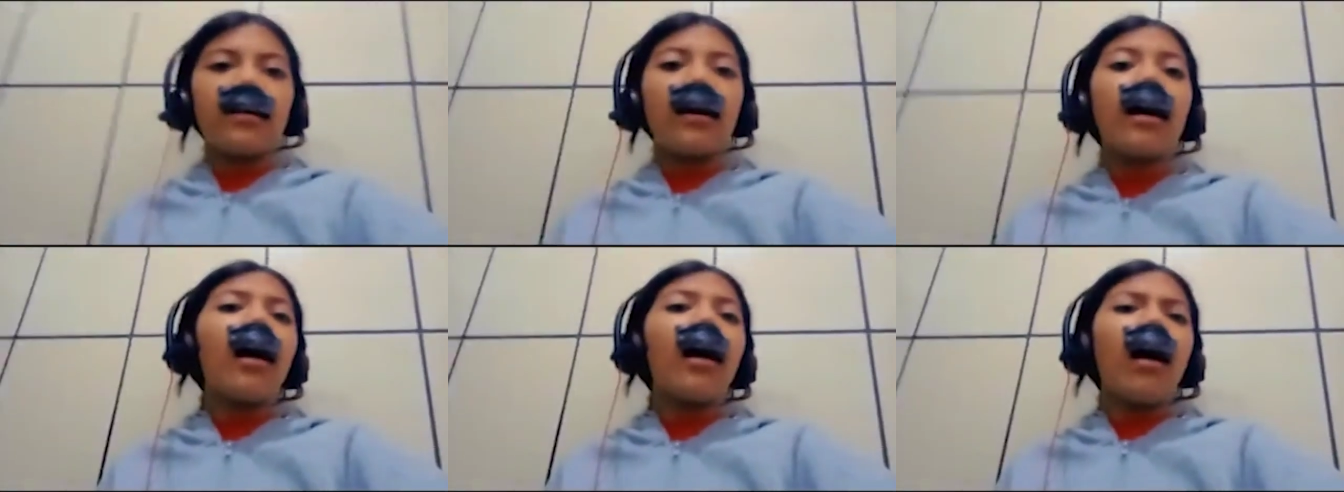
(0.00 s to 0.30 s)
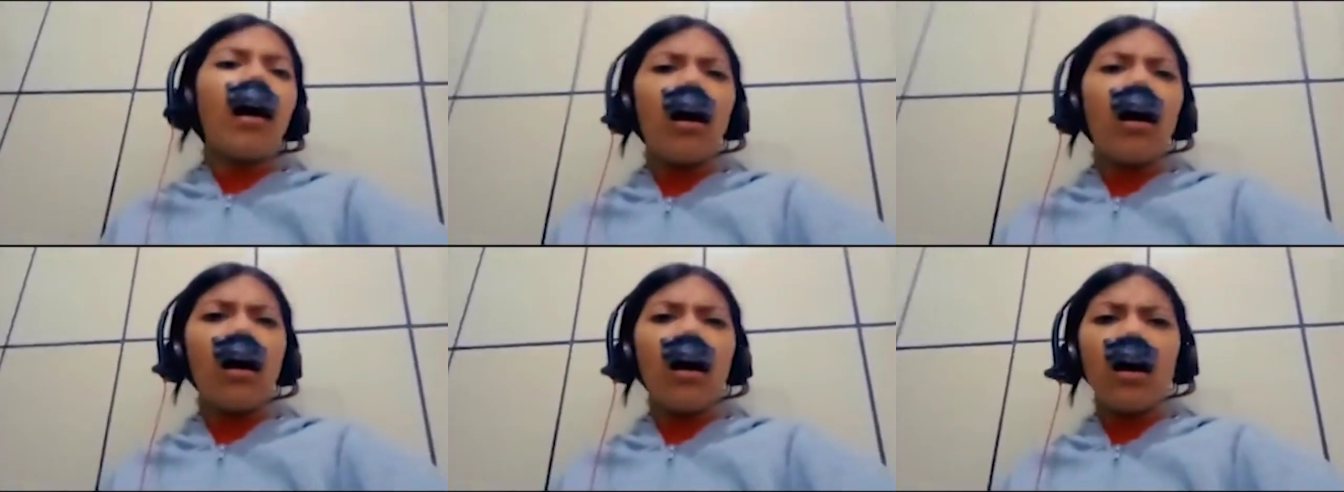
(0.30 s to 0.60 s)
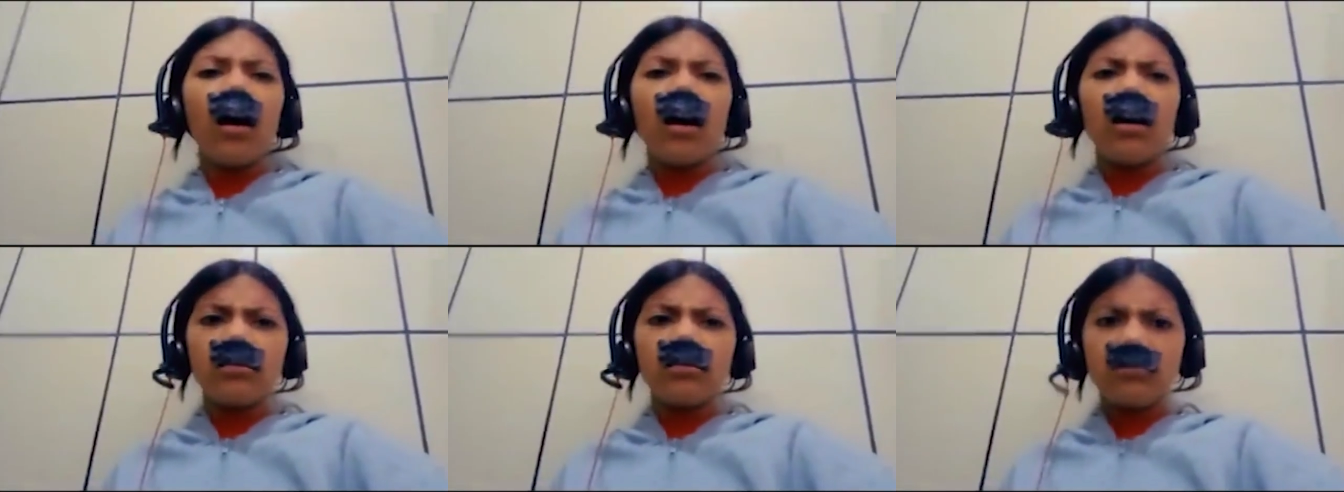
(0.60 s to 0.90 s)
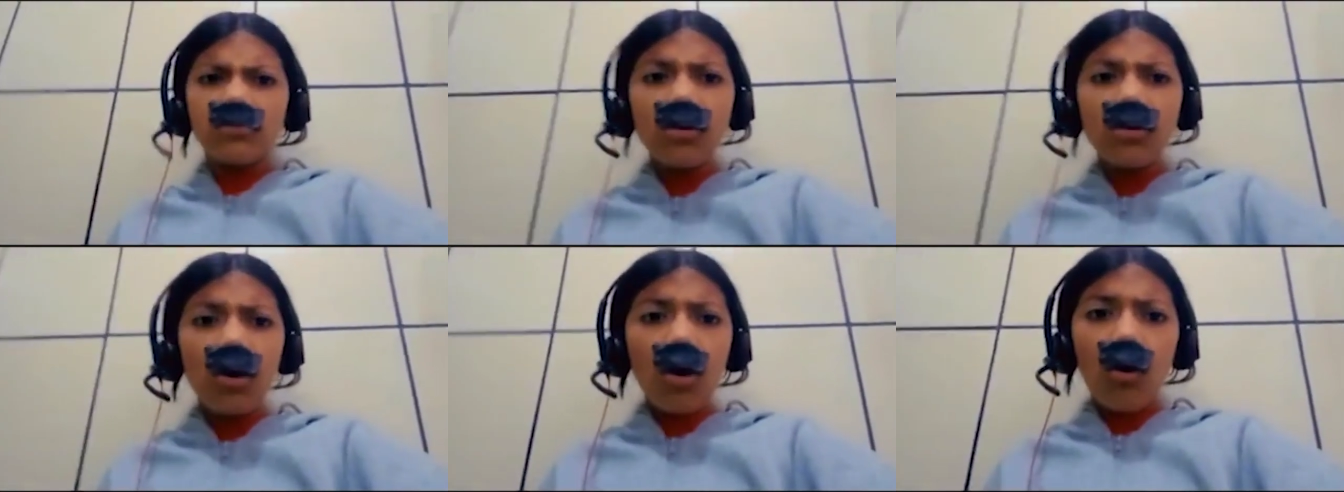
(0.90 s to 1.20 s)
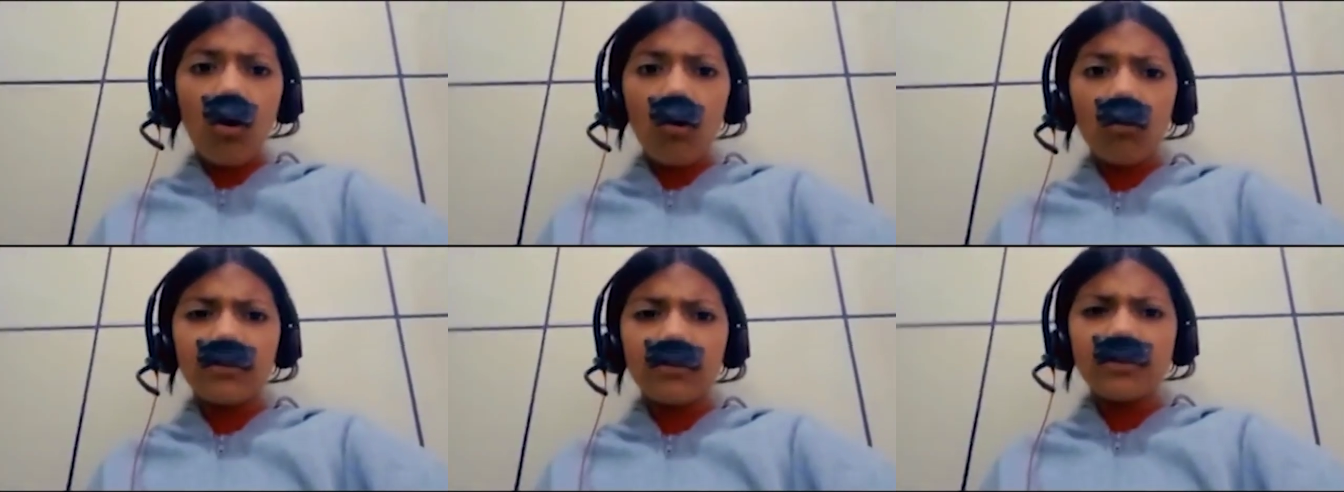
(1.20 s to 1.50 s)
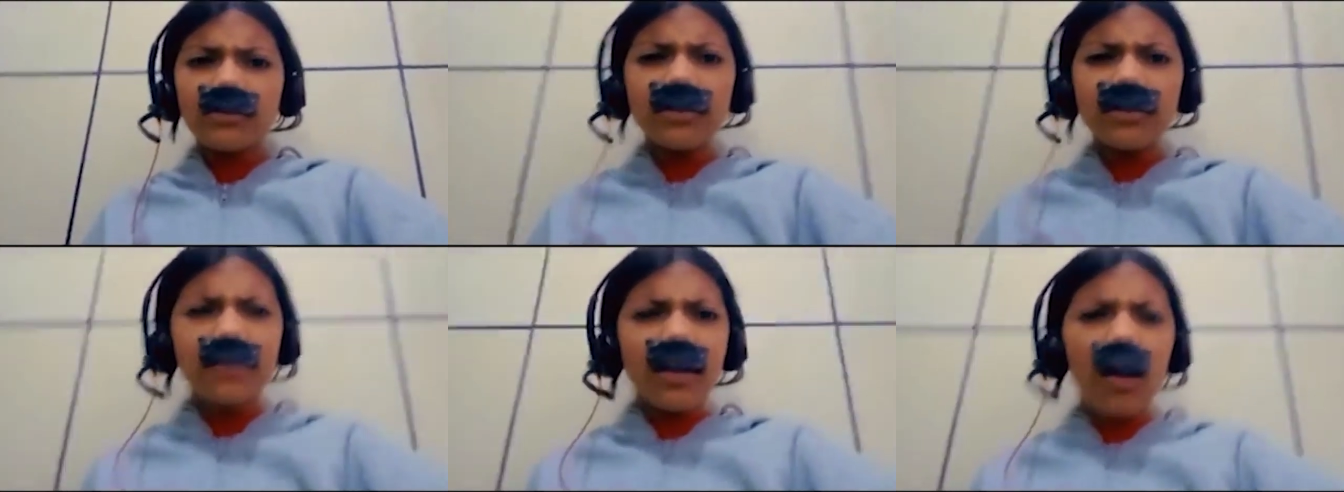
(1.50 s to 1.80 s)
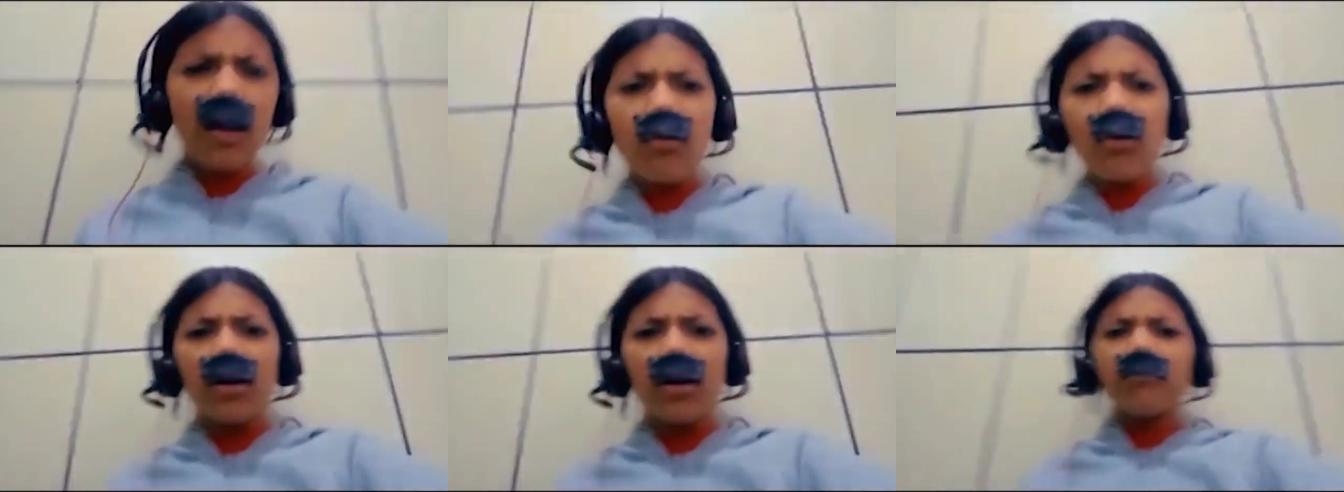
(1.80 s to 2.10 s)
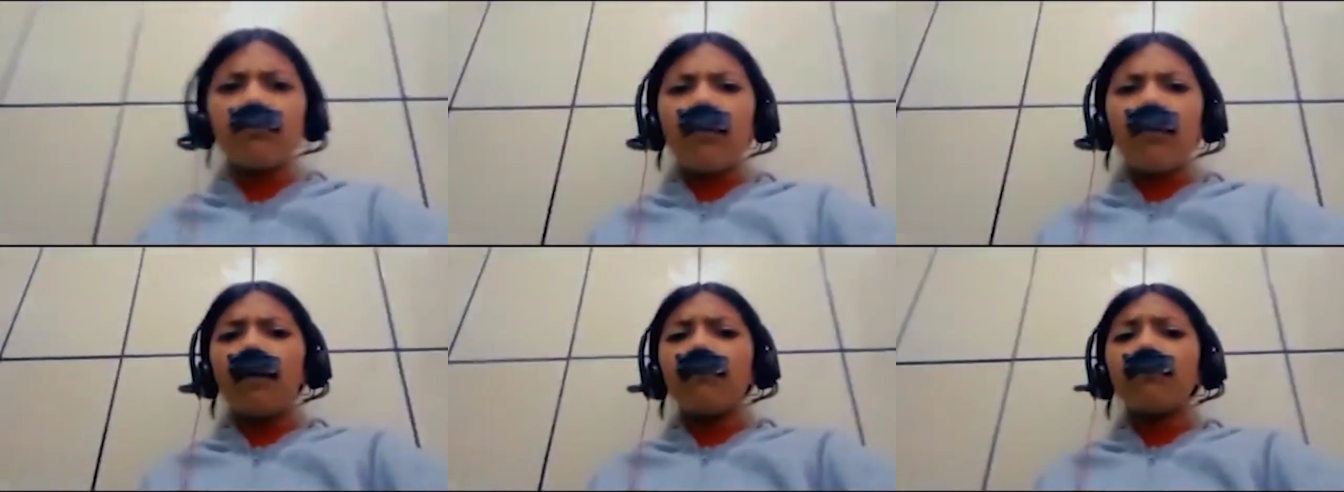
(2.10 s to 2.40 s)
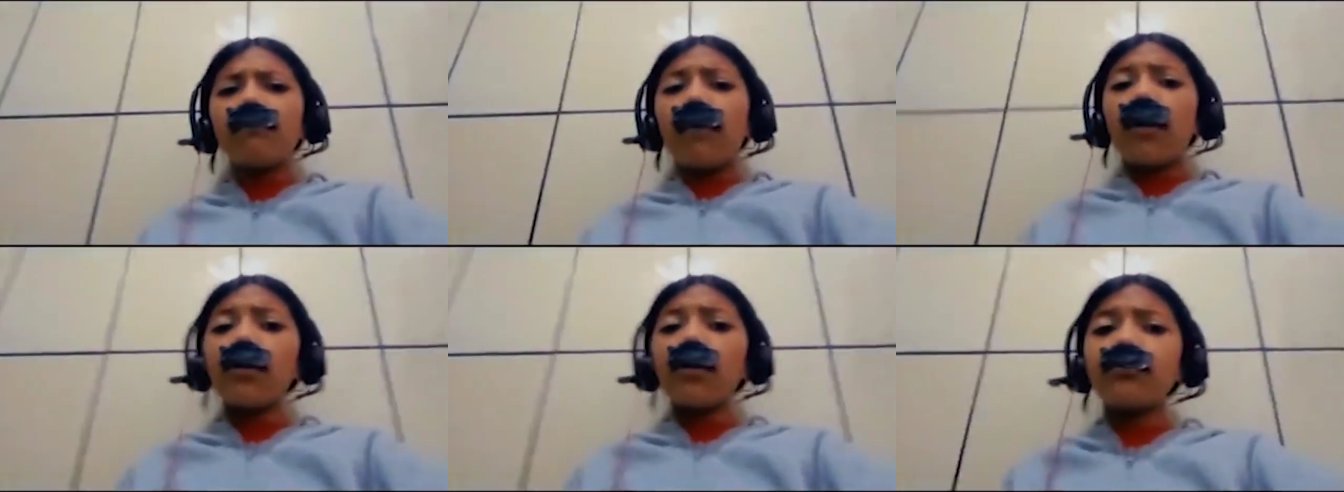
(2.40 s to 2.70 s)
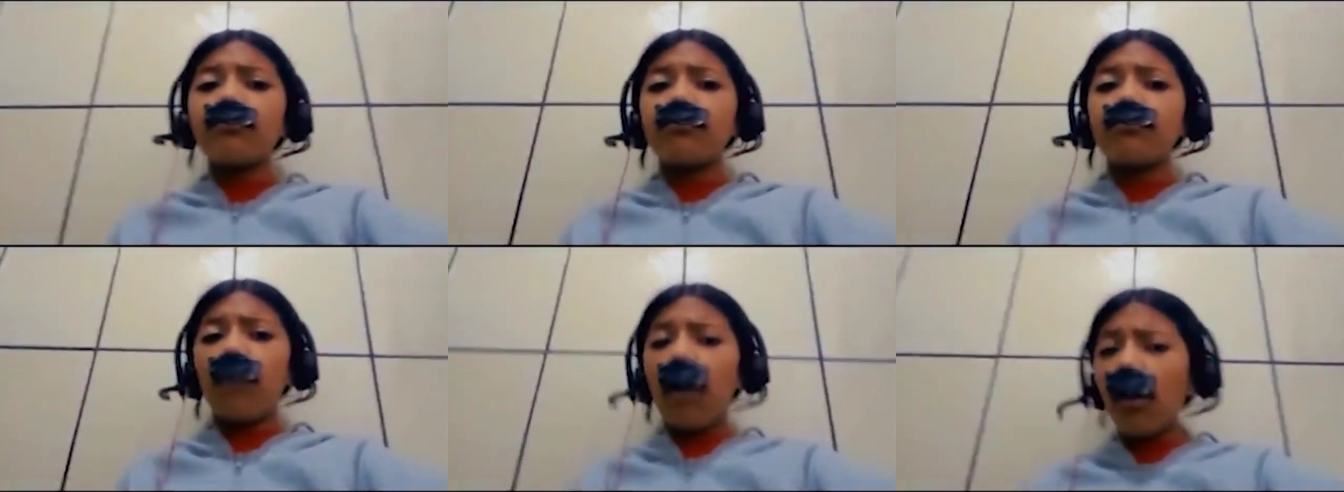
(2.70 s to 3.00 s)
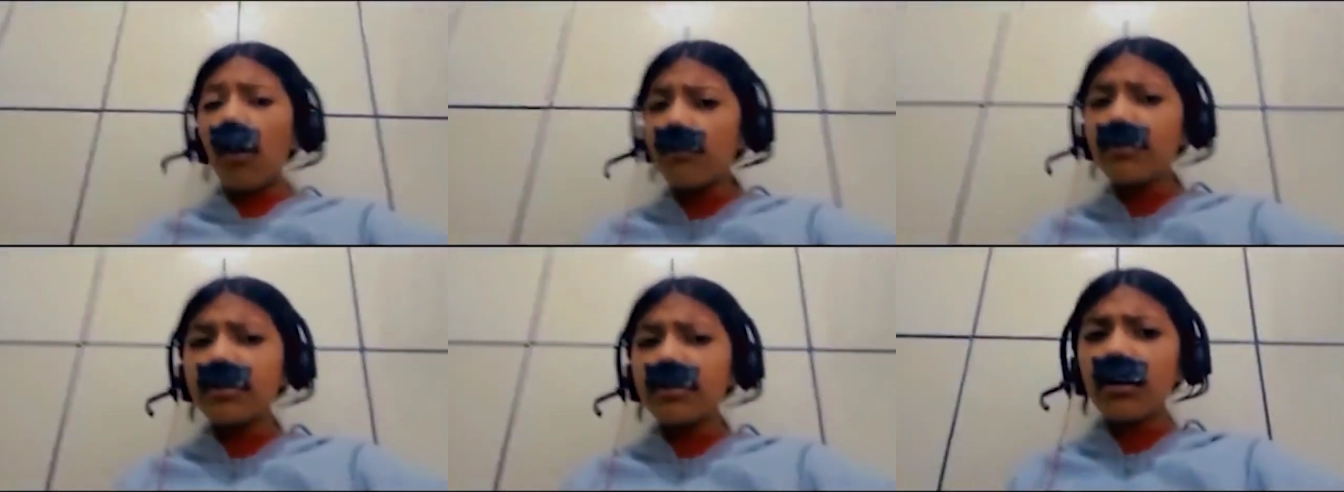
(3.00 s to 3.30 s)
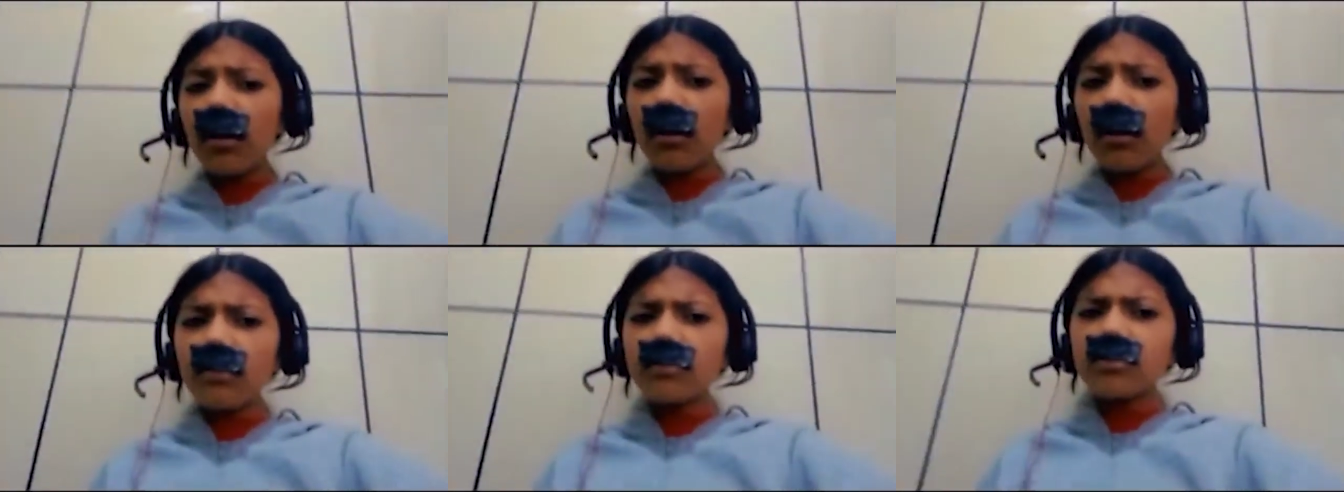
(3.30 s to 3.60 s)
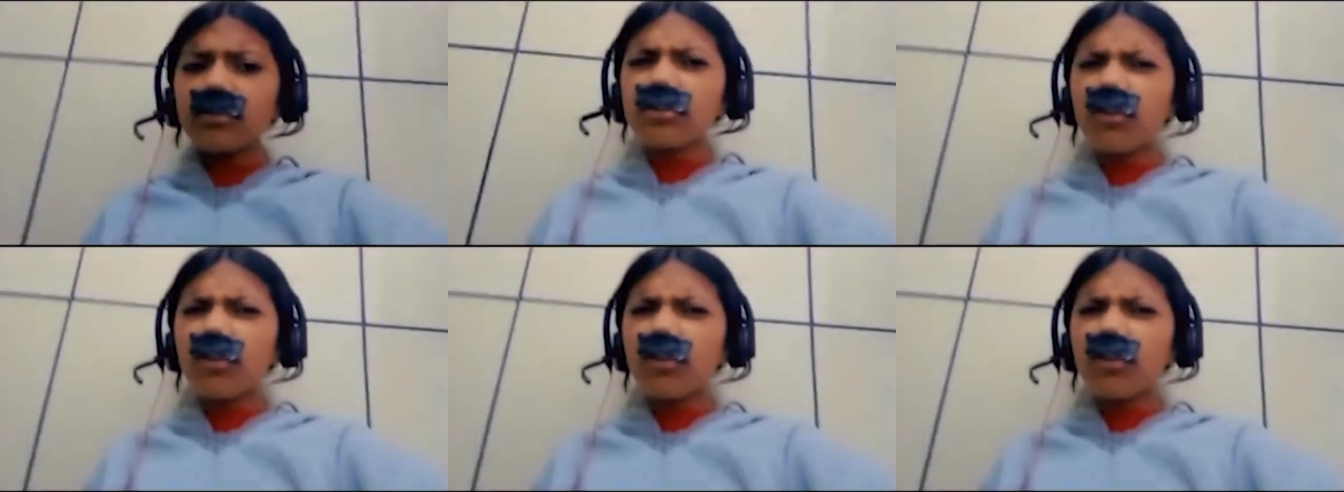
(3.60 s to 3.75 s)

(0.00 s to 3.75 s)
Uh, no. Isn't that why mom bought you Barbie dolls?